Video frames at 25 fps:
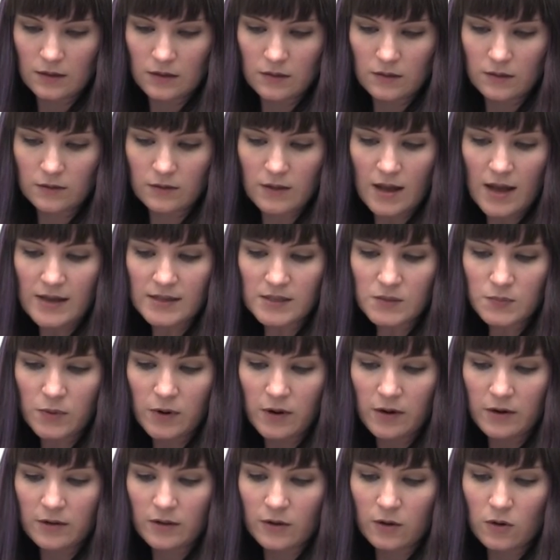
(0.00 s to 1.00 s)
the last
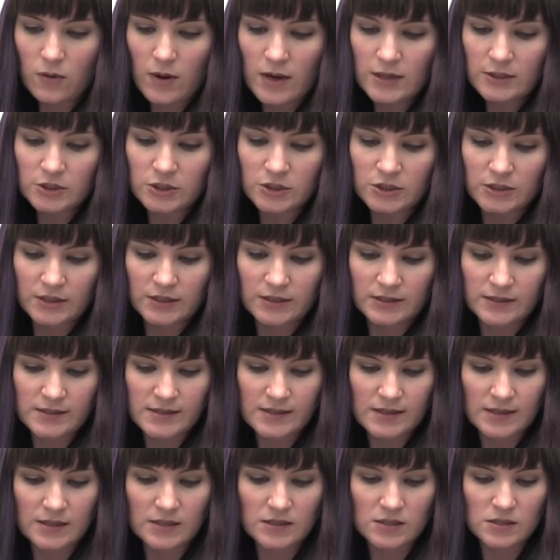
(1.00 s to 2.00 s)
part of the question
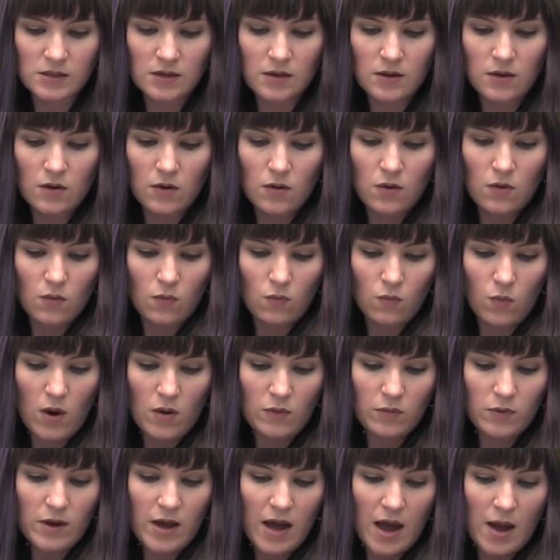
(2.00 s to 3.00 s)
says,
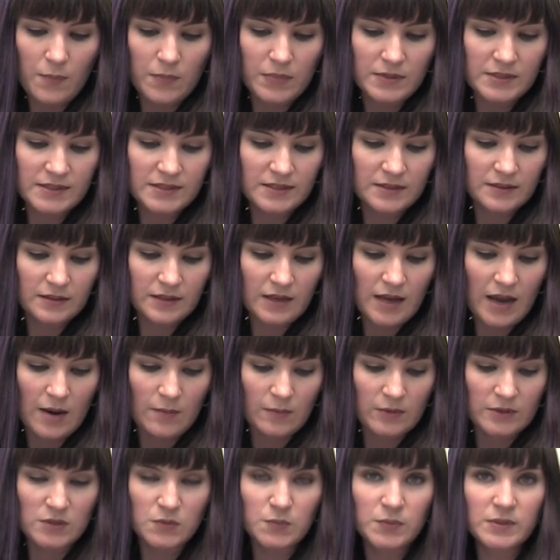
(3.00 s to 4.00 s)
what will happen to
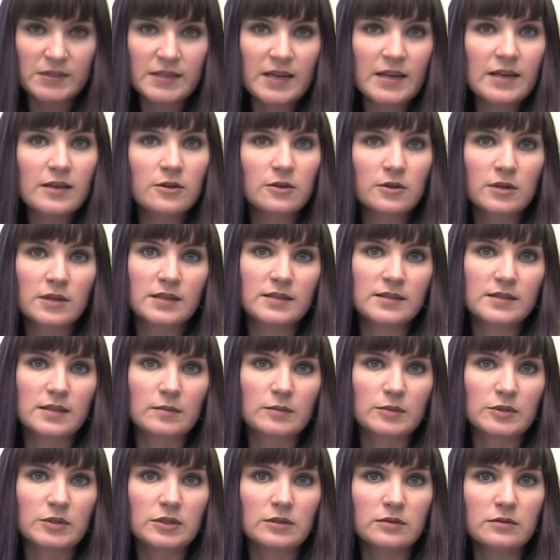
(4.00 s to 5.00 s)
Cameron's potato
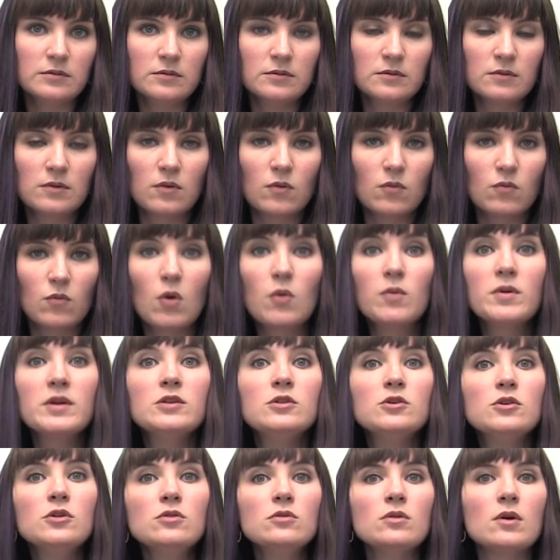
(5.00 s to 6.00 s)
consumption. Well, we
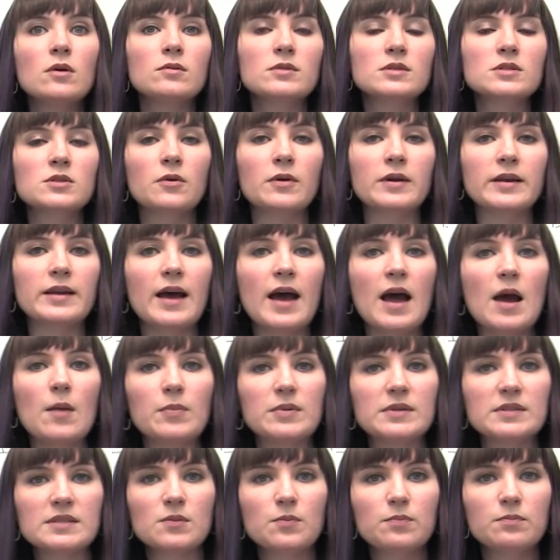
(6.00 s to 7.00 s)
knew what was going to
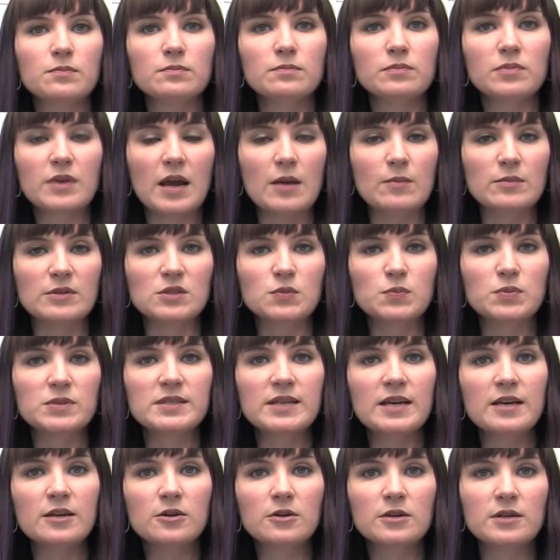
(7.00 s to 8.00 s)
happen to Cameron's
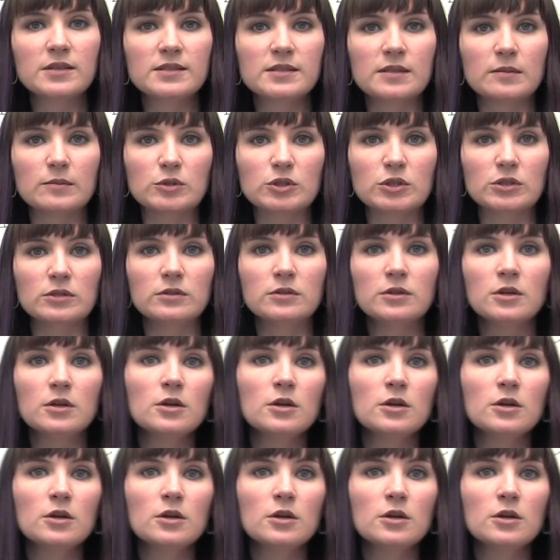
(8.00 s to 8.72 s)
potato consumption